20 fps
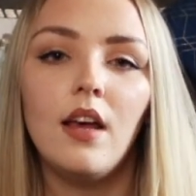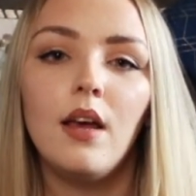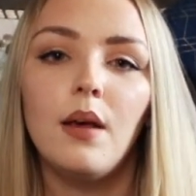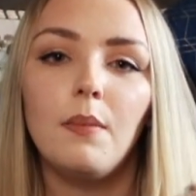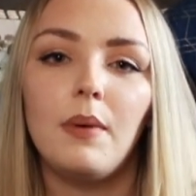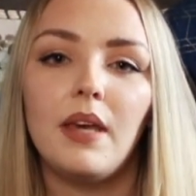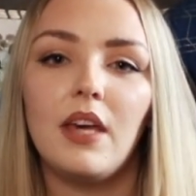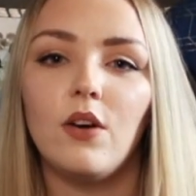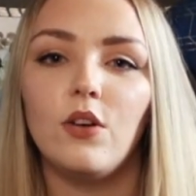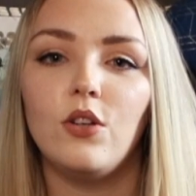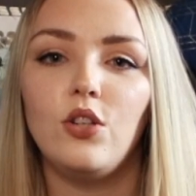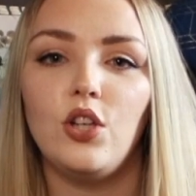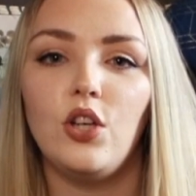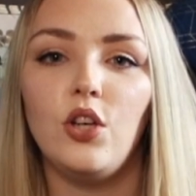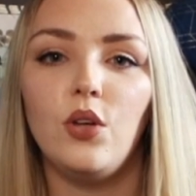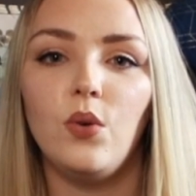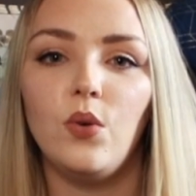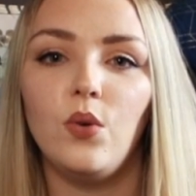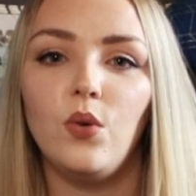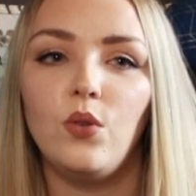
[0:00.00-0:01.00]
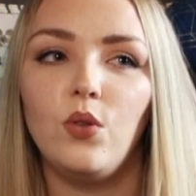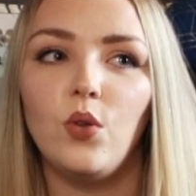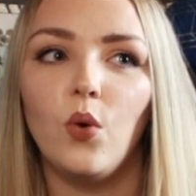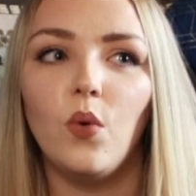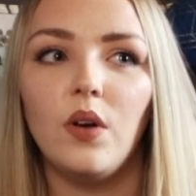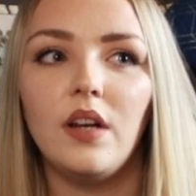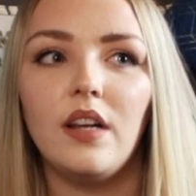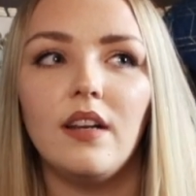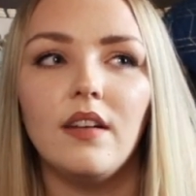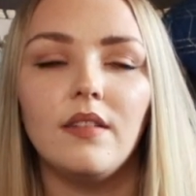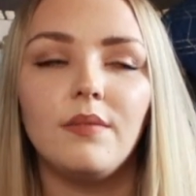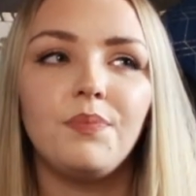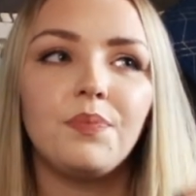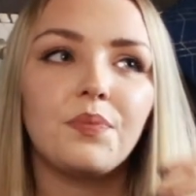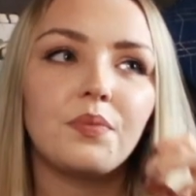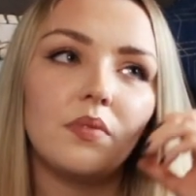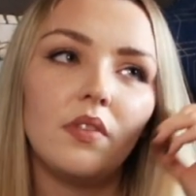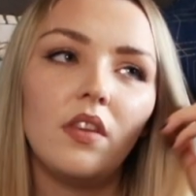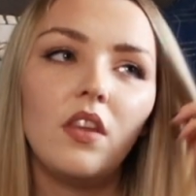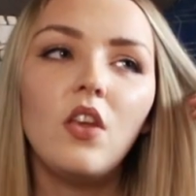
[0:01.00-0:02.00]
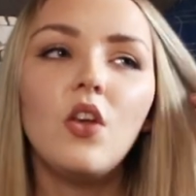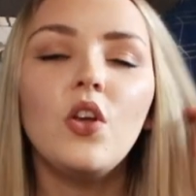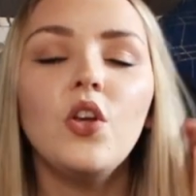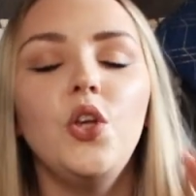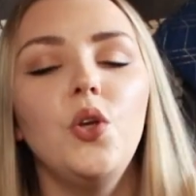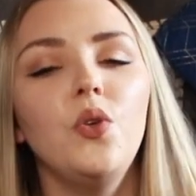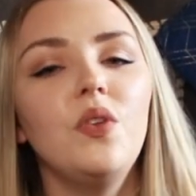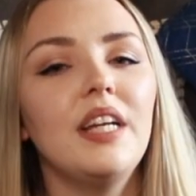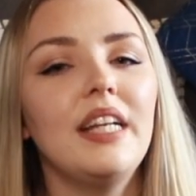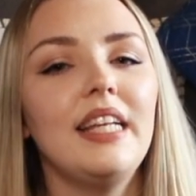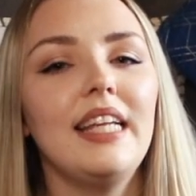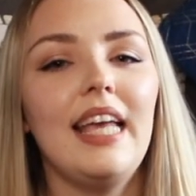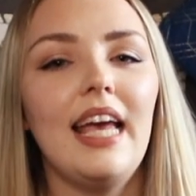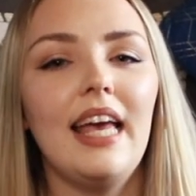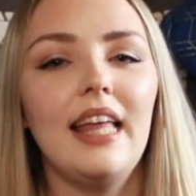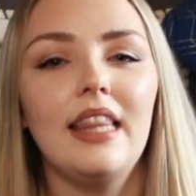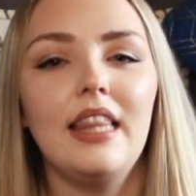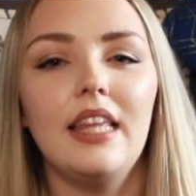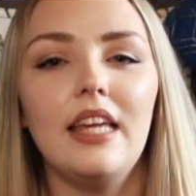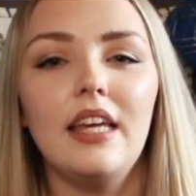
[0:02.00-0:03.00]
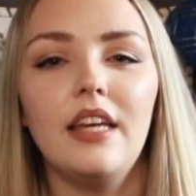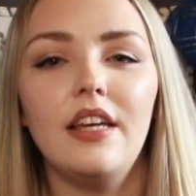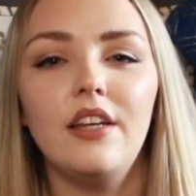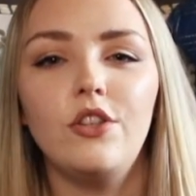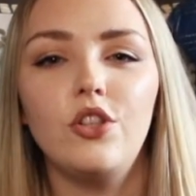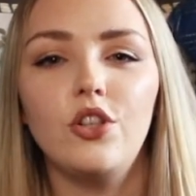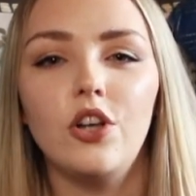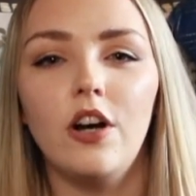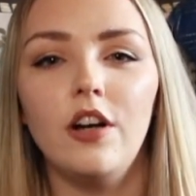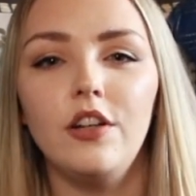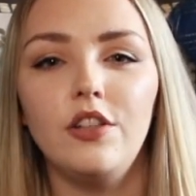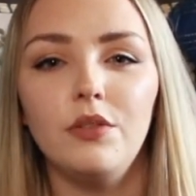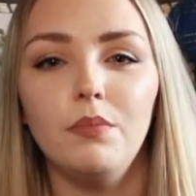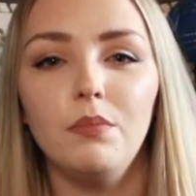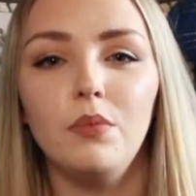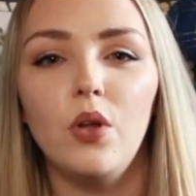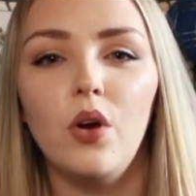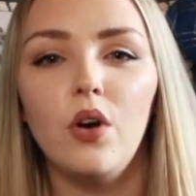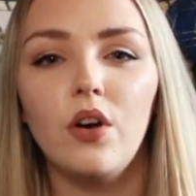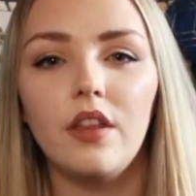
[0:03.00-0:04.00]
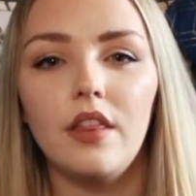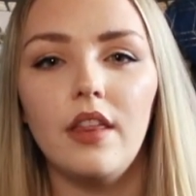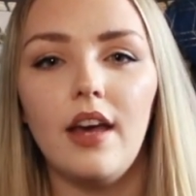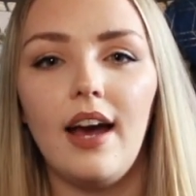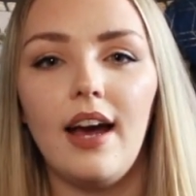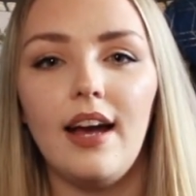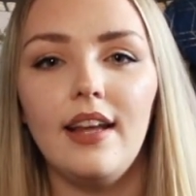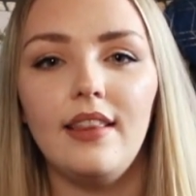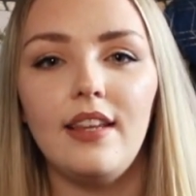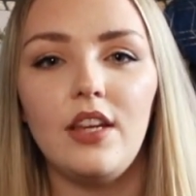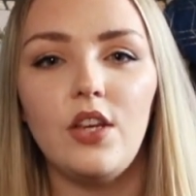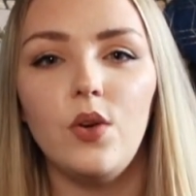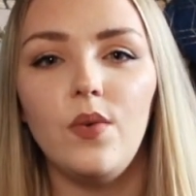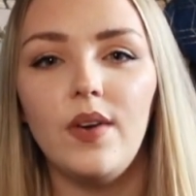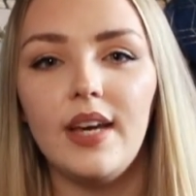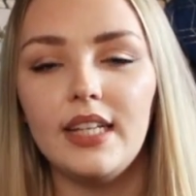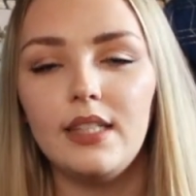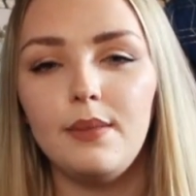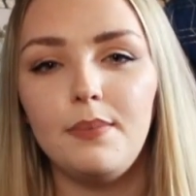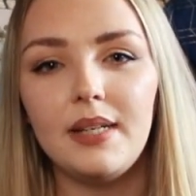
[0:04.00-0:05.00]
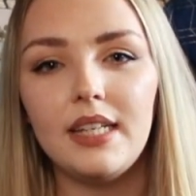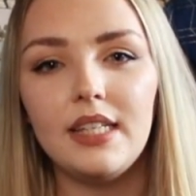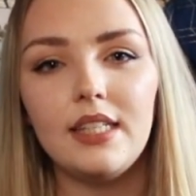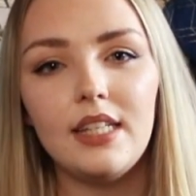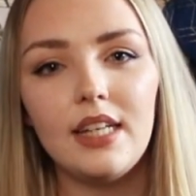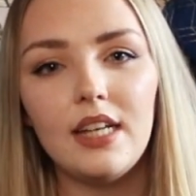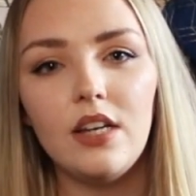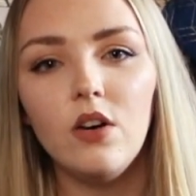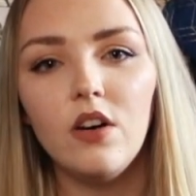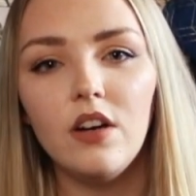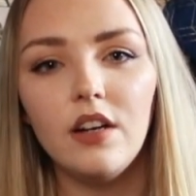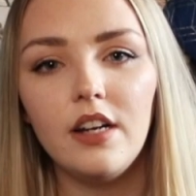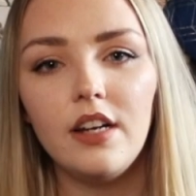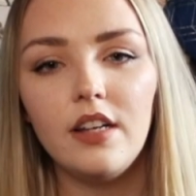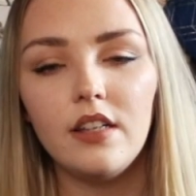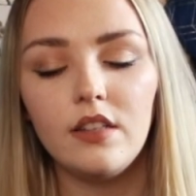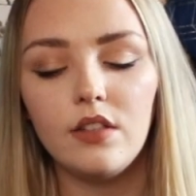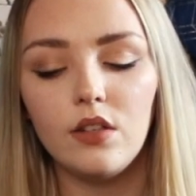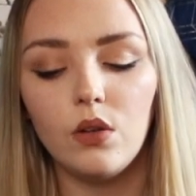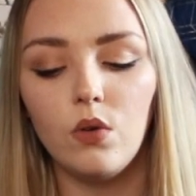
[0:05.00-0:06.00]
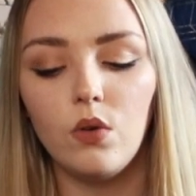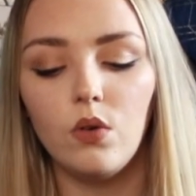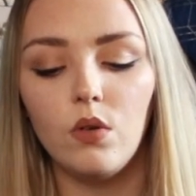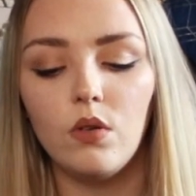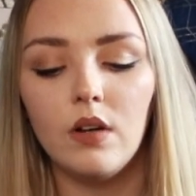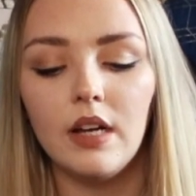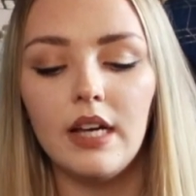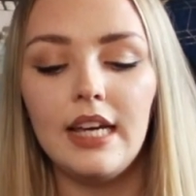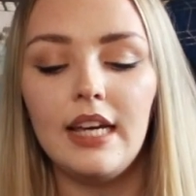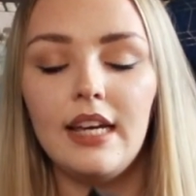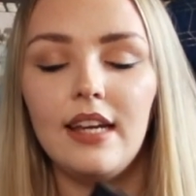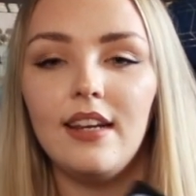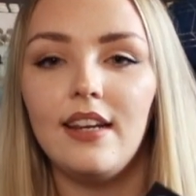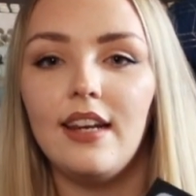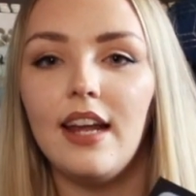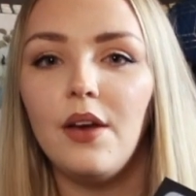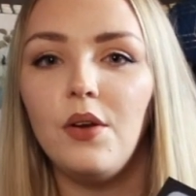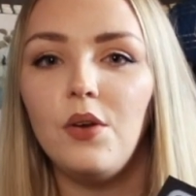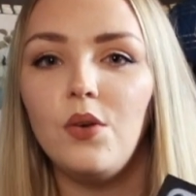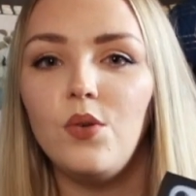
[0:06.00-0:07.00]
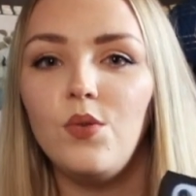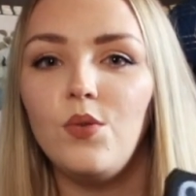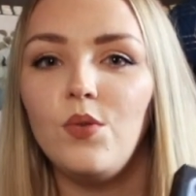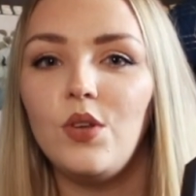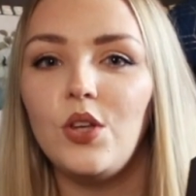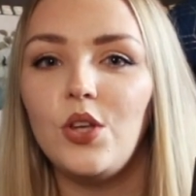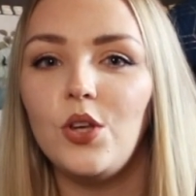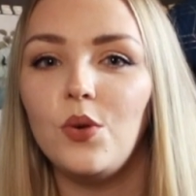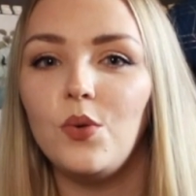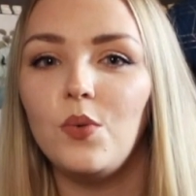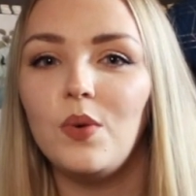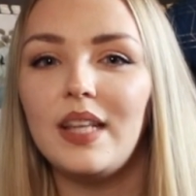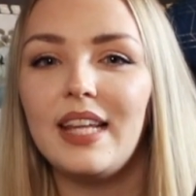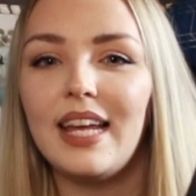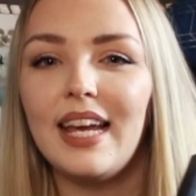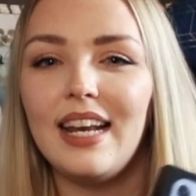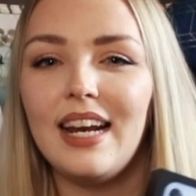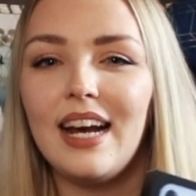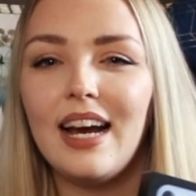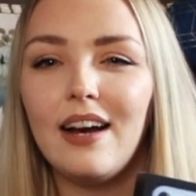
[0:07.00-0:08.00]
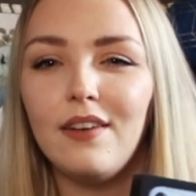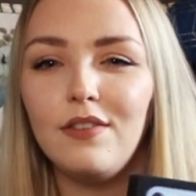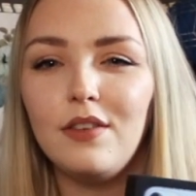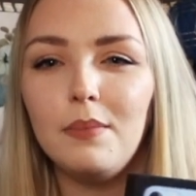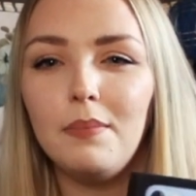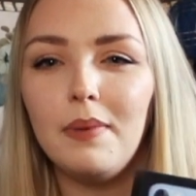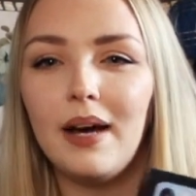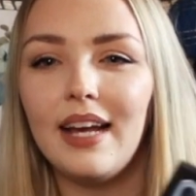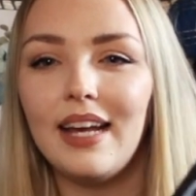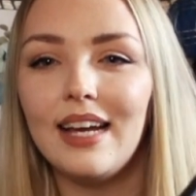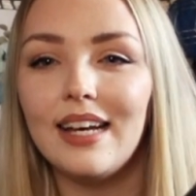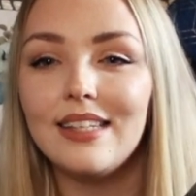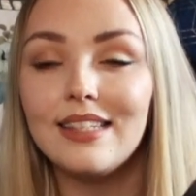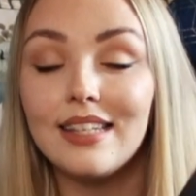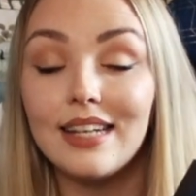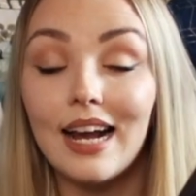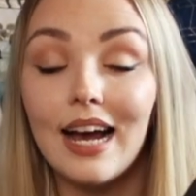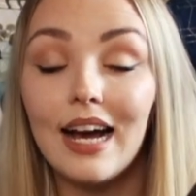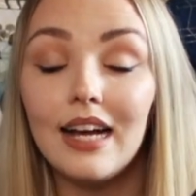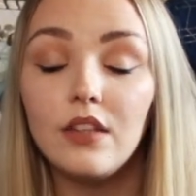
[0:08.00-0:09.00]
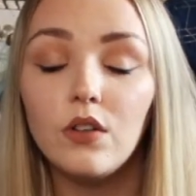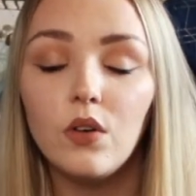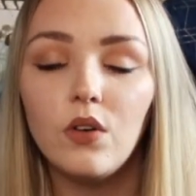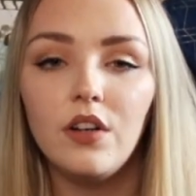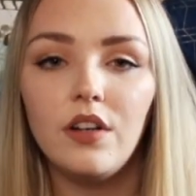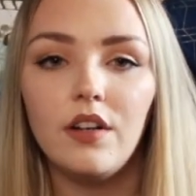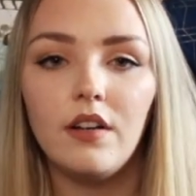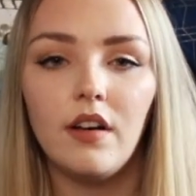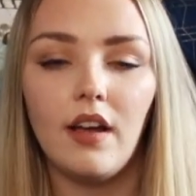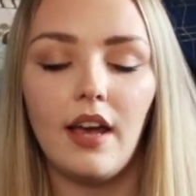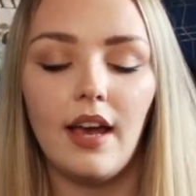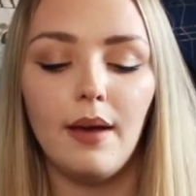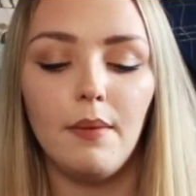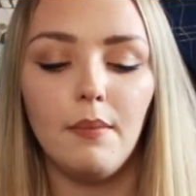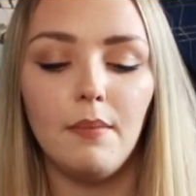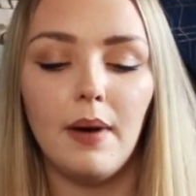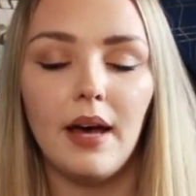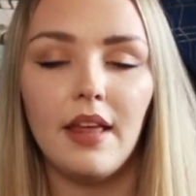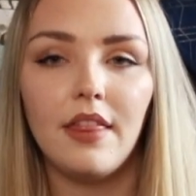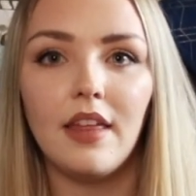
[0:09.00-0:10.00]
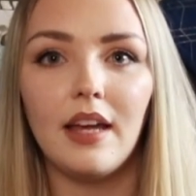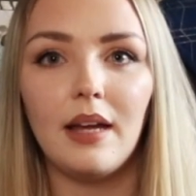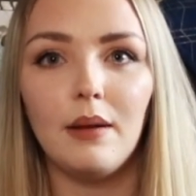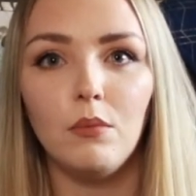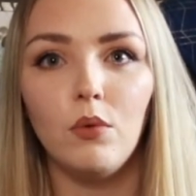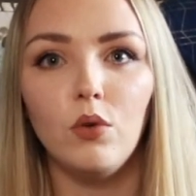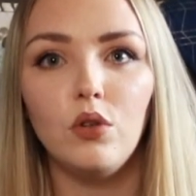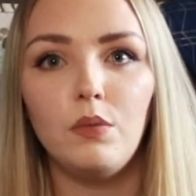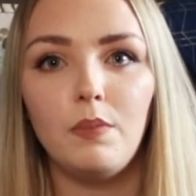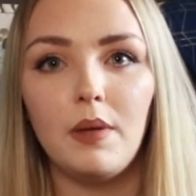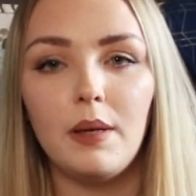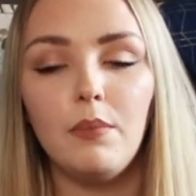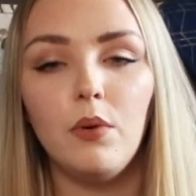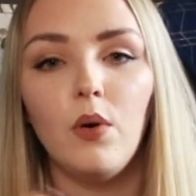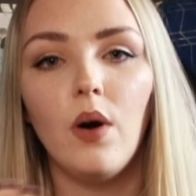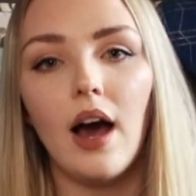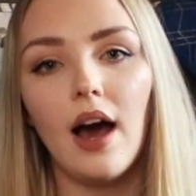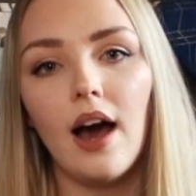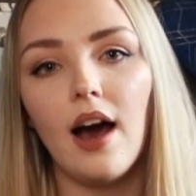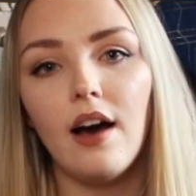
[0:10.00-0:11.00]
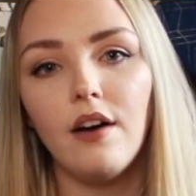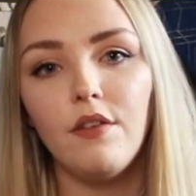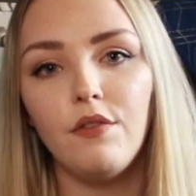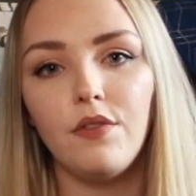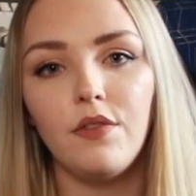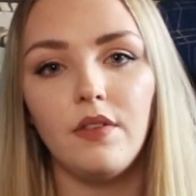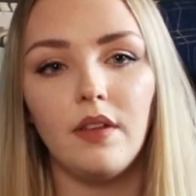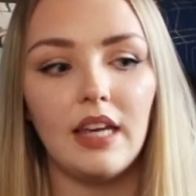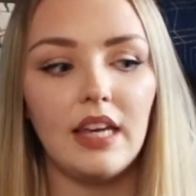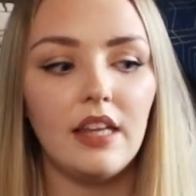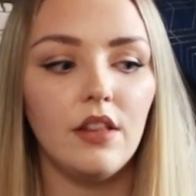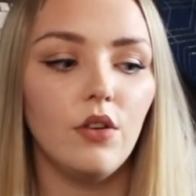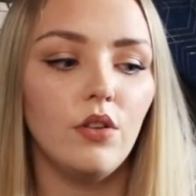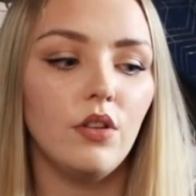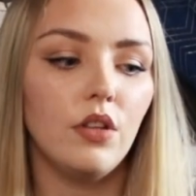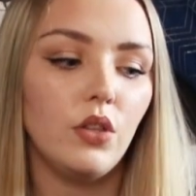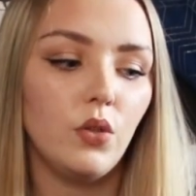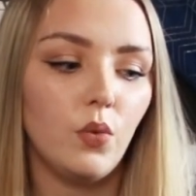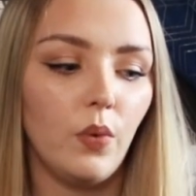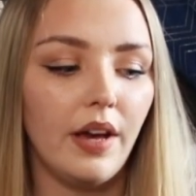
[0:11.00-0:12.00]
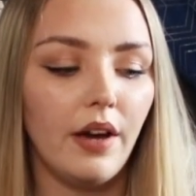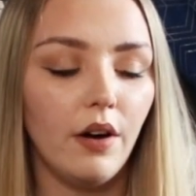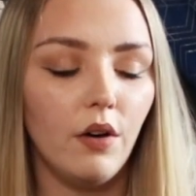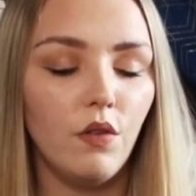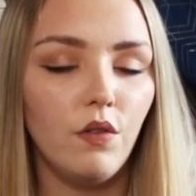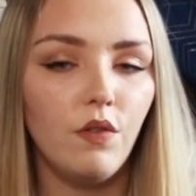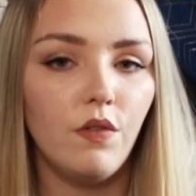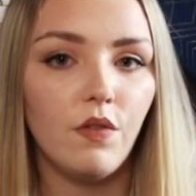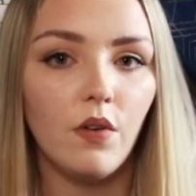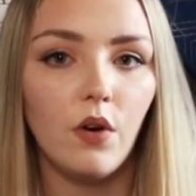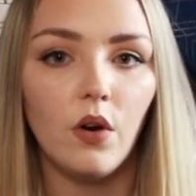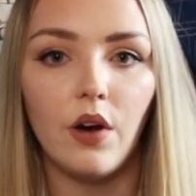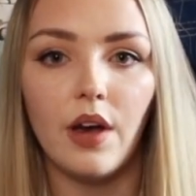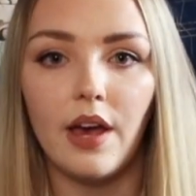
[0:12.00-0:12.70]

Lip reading: because you didn't get the charging block that had the USB-C on it, so now you would kind of have to buy it as an add-on, but I think most people have either the 12